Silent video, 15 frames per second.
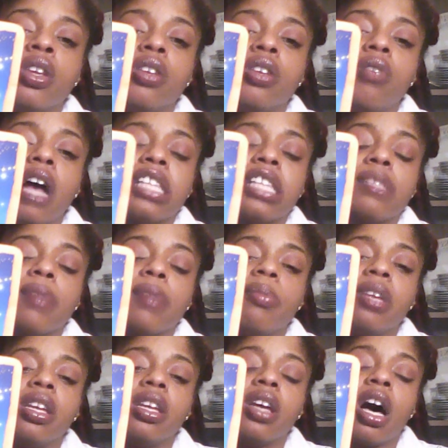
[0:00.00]
You guys may
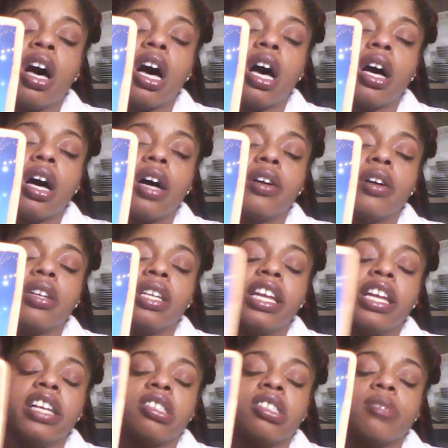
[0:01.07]
be uh,
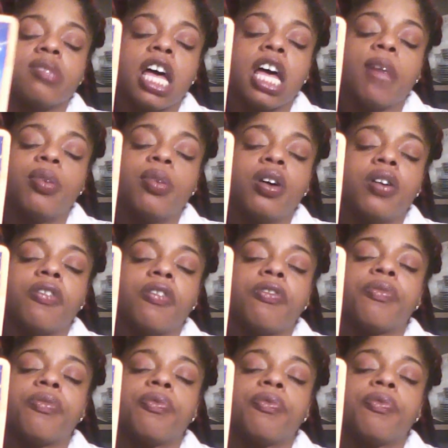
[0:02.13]
getting some type of,